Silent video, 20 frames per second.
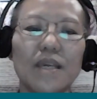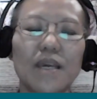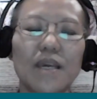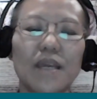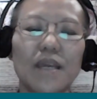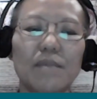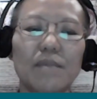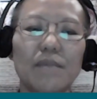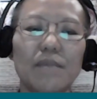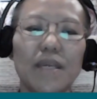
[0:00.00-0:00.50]

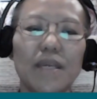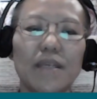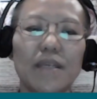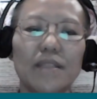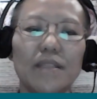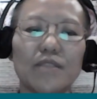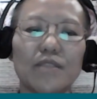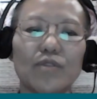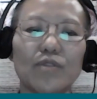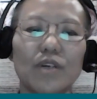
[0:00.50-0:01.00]
And may
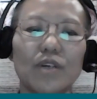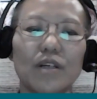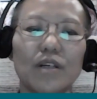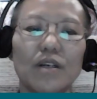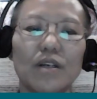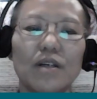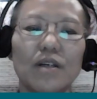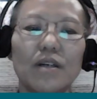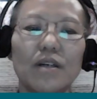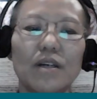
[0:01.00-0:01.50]
his or
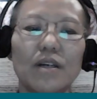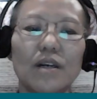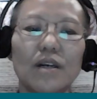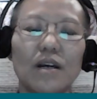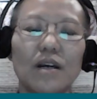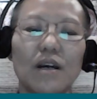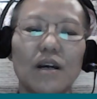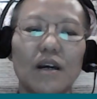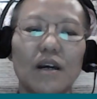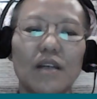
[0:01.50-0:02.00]
her
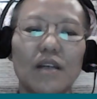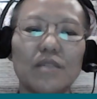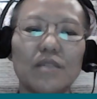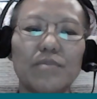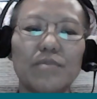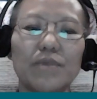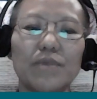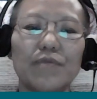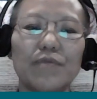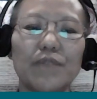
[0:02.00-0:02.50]
heart
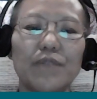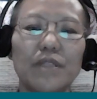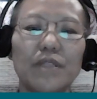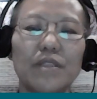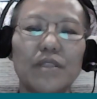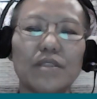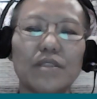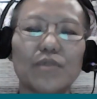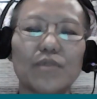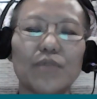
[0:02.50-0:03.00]
be
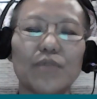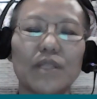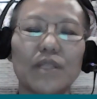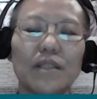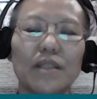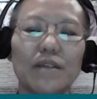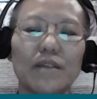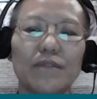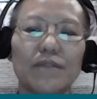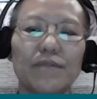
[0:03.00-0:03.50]
filled with
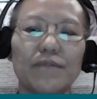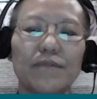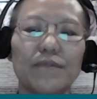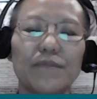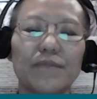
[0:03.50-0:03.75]
love.